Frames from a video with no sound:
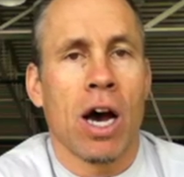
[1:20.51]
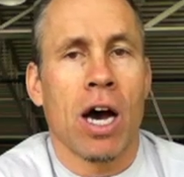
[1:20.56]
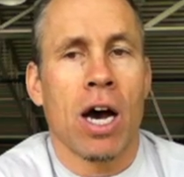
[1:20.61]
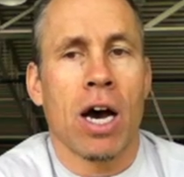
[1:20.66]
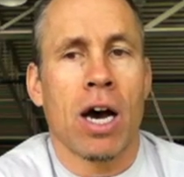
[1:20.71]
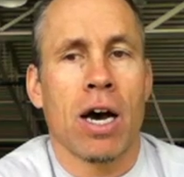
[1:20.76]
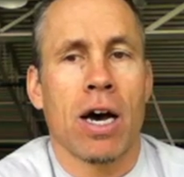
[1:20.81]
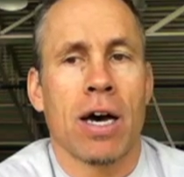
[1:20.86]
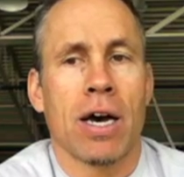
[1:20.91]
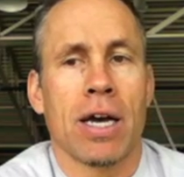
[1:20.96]

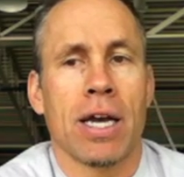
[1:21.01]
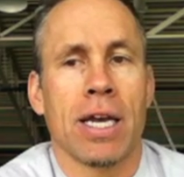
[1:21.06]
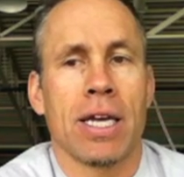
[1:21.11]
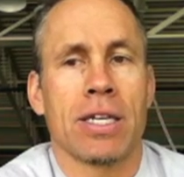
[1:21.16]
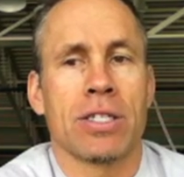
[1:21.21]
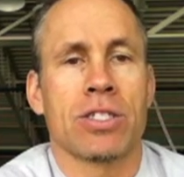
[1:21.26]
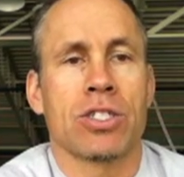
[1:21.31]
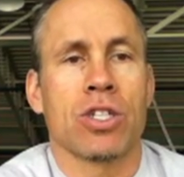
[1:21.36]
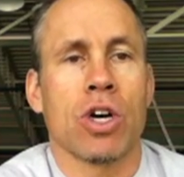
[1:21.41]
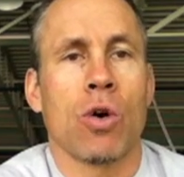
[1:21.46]

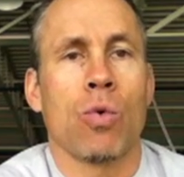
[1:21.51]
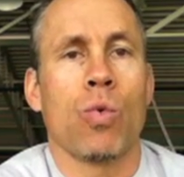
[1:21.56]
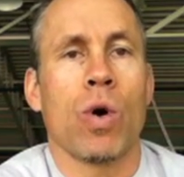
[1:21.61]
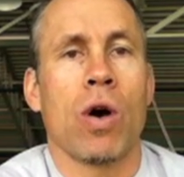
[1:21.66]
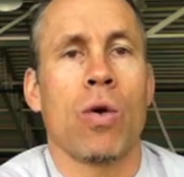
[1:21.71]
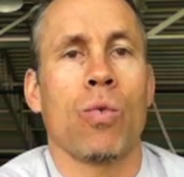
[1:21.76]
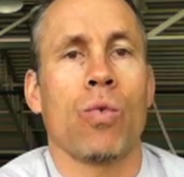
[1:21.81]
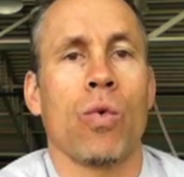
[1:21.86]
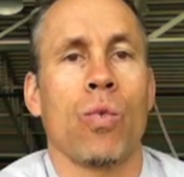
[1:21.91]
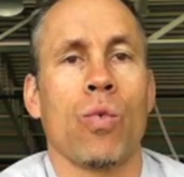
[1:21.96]
And so
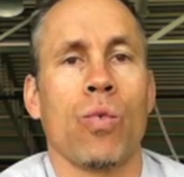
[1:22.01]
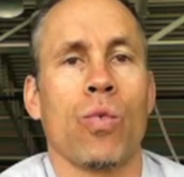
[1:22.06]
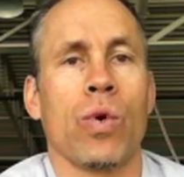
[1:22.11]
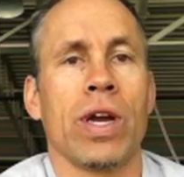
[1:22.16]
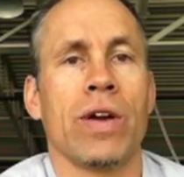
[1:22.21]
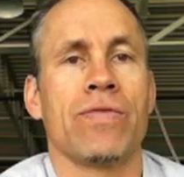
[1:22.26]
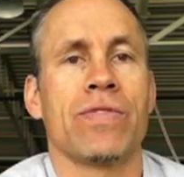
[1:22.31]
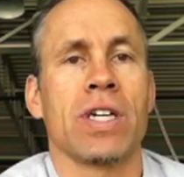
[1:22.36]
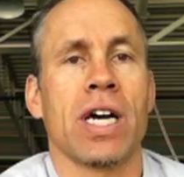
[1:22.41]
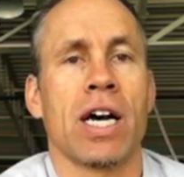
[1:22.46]
what
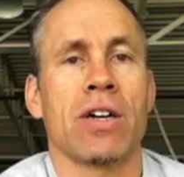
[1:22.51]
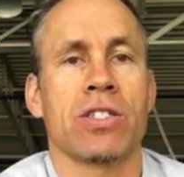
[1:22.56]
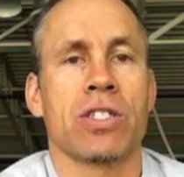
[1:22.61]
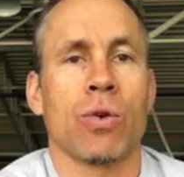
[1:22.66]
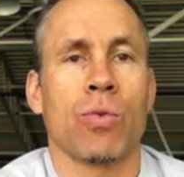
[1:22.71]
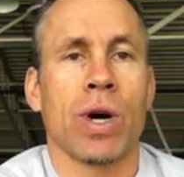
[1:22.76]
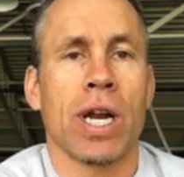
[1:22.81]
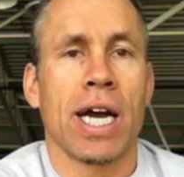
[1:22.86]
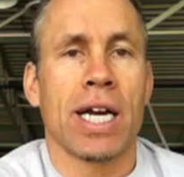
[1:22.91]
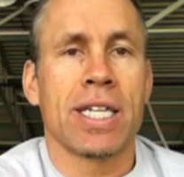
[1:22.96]
we've done,
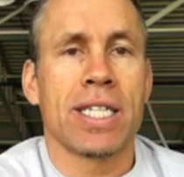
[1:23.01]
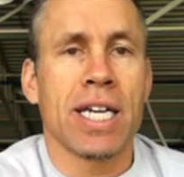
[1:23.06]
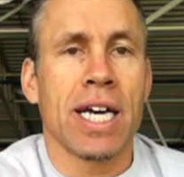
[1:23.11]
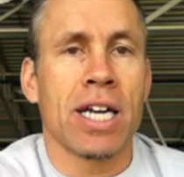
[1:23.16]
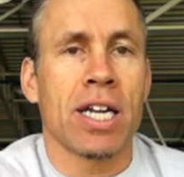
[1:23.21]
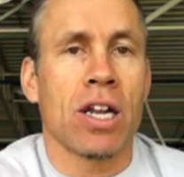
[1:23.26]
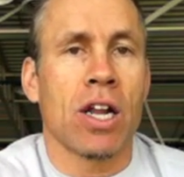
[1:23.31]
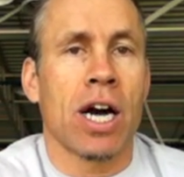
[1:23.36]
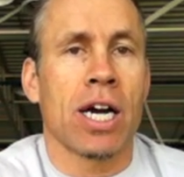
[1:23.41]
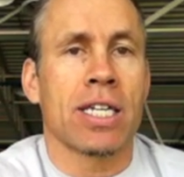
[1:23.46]
so what I
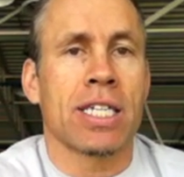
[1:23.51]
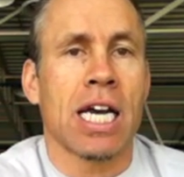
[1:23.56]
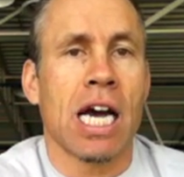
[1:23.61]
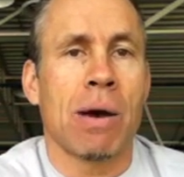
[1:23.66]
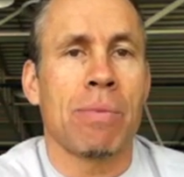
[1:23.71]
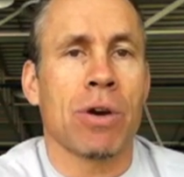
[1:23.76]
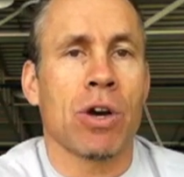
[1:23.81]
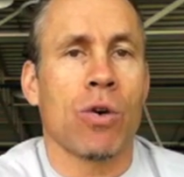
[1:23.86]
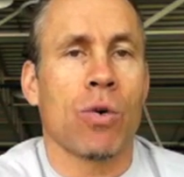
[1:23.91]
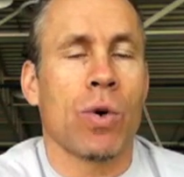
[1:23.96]
did a long
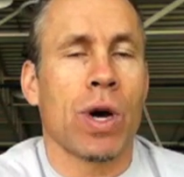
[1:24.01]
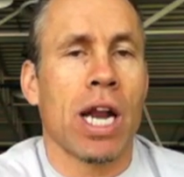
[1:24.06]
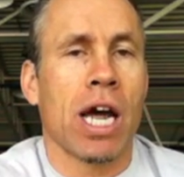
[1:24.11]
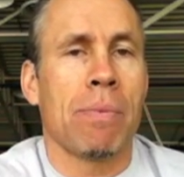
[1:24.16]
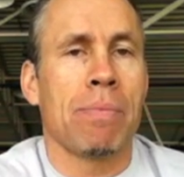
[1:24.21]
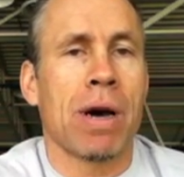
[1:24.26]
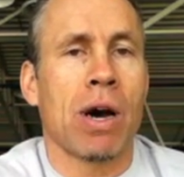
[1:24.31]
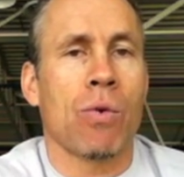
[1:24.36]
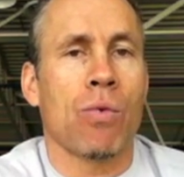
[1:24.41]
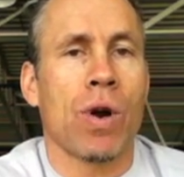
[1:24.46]
time ago when
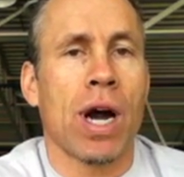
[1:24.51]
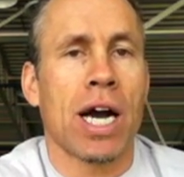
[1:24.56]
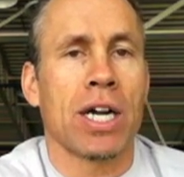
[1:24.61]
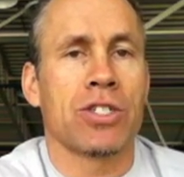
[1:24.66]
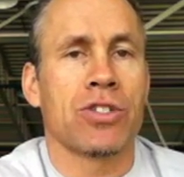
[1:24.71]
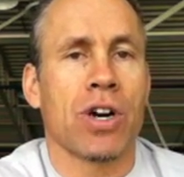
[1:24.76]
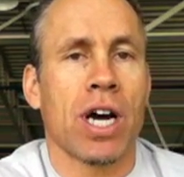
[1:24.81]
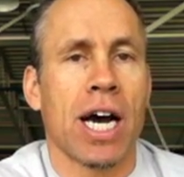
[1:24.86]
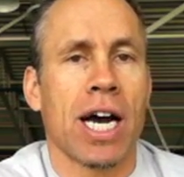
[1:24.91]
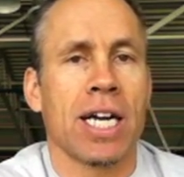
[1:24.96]
I met
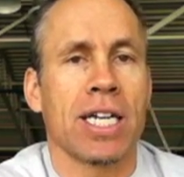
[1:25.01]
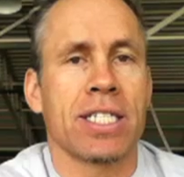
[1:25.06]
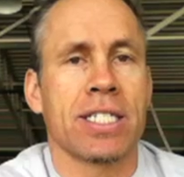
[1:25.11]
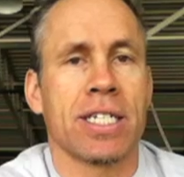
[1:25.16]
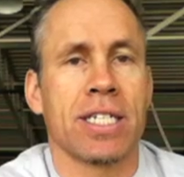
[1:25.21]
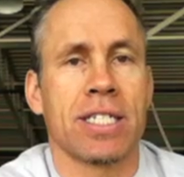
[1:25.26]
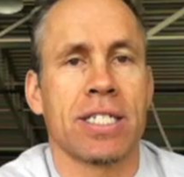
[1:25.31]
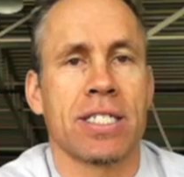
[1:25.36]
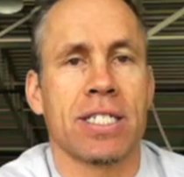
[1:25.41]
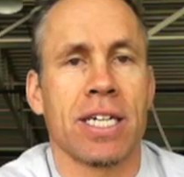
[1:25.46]
Roger
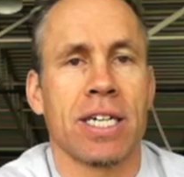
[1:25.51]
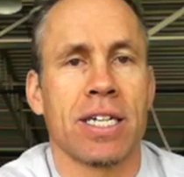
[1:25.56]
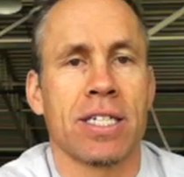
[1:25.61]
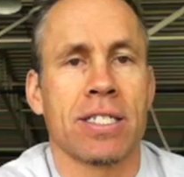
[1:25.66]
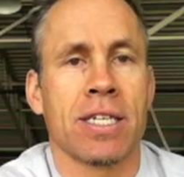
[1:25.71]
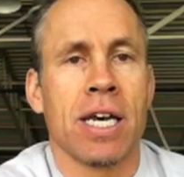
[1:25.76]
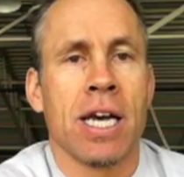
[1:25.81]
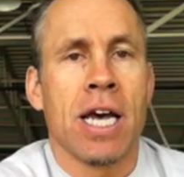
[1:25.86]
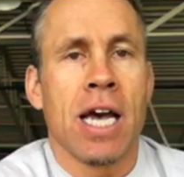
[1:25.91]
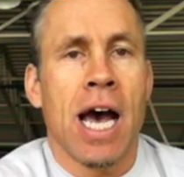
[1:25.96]
Eischens
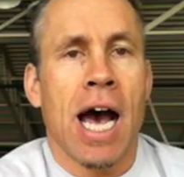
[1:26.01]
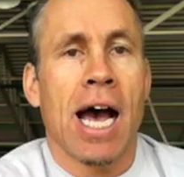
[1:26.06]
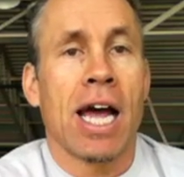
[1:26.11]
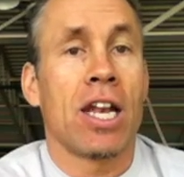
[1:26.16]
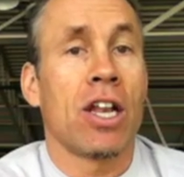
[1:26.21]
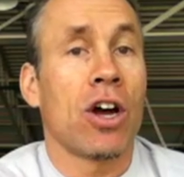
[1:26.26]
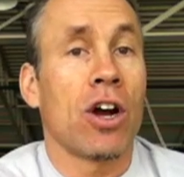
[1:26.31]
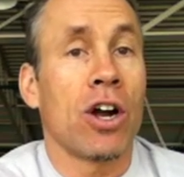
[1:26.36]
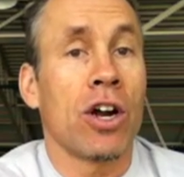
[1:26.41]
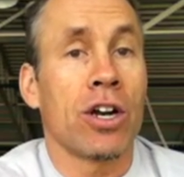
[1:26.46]
is
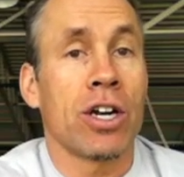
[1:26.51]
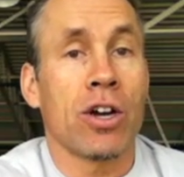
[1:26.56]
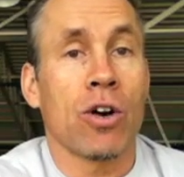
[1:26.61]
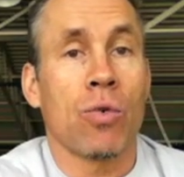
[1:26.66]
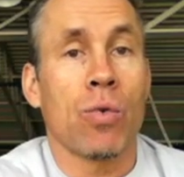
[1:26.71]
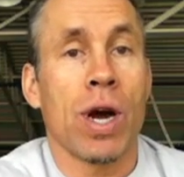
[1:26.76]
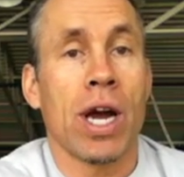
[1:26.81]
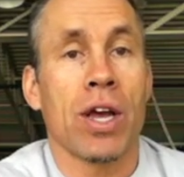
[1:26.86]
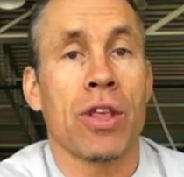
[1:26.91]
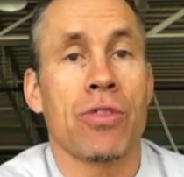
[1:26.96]
I learned
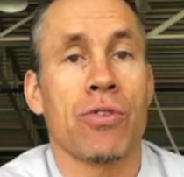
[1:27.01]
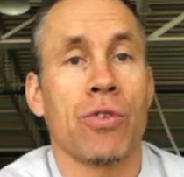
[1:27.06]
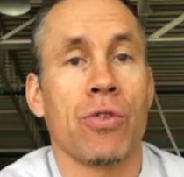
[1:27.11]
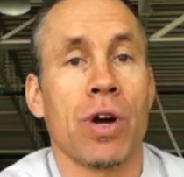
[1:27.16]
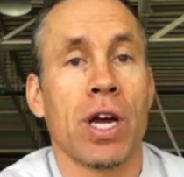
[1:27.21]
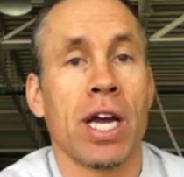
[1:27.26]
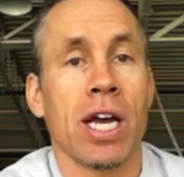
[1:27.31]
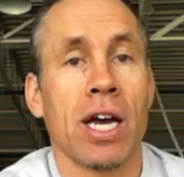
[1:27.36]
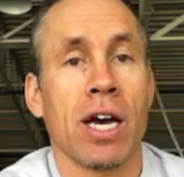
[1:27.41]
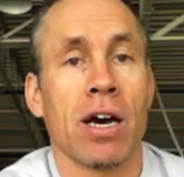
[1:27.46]
a way
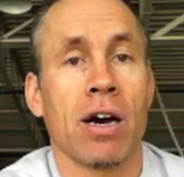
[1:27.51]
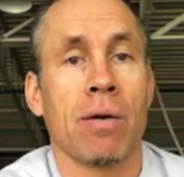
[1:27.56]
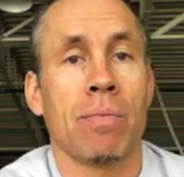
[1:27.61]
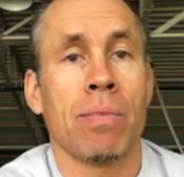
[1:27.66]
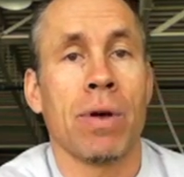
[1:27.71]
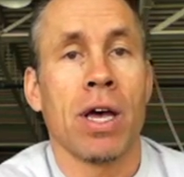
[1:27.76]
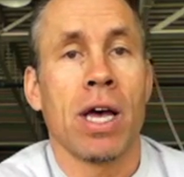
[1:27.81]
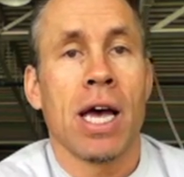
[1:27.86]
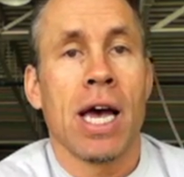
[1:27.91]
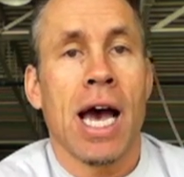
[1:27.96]
through
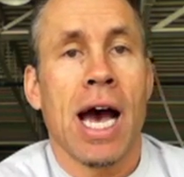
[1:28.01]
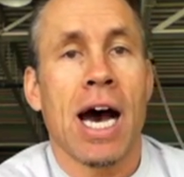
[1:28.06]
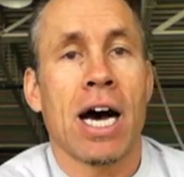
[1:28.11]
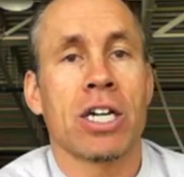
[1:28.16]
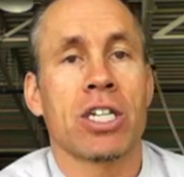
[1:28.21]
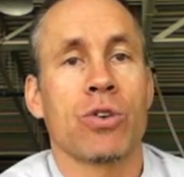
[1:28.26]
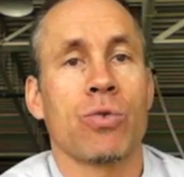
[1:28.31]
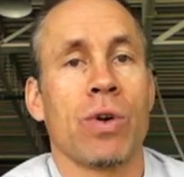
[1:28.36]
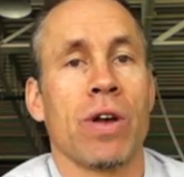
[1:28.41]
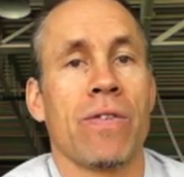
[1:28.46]
him
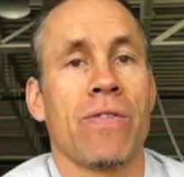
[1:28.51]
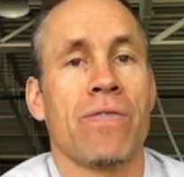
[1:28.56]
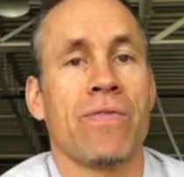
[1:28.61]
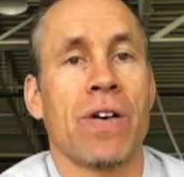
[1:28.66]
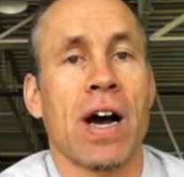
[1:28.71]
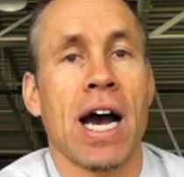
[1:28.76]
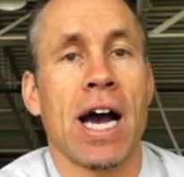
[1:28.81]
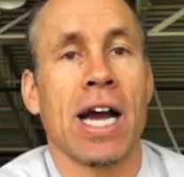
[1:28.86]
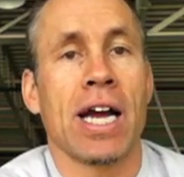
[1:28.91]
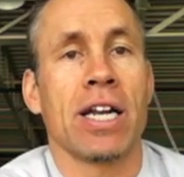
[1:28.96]
how to
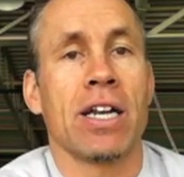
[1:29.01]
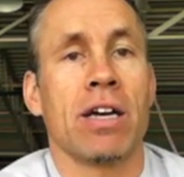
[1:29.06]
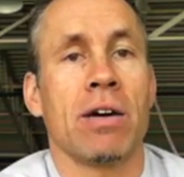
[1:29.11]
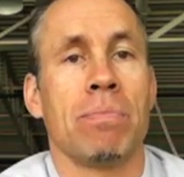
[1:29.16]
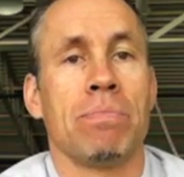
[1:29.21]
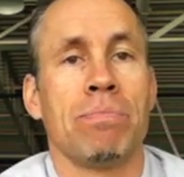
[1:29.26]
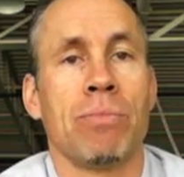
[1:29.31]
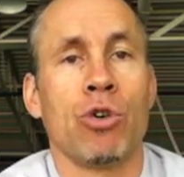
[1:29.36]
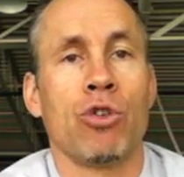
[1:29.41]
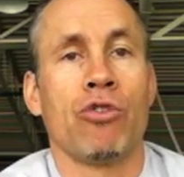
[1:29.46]
refine
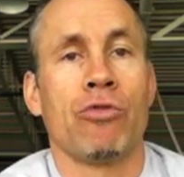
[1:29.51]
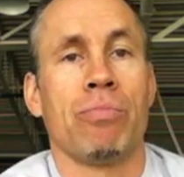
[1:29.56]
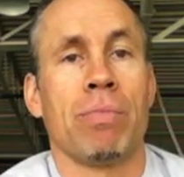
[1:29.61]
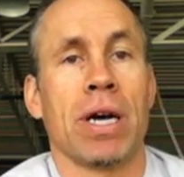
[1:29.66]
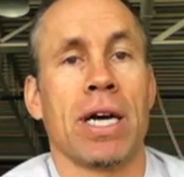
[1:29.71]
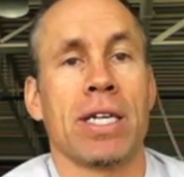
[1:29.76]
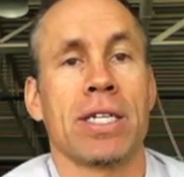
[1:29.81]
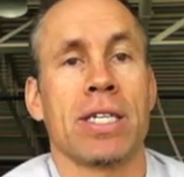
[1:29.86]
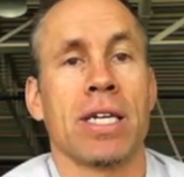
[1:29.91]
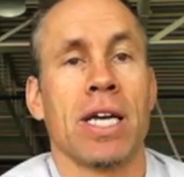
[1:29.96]

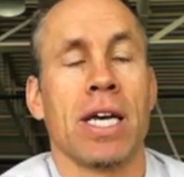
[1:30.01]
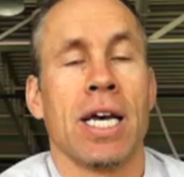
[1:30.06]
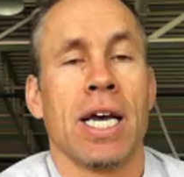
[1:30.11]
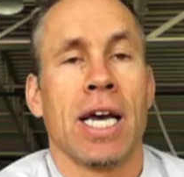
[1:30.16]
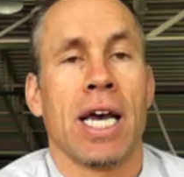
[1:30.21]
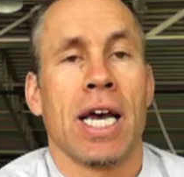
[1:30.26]
movement,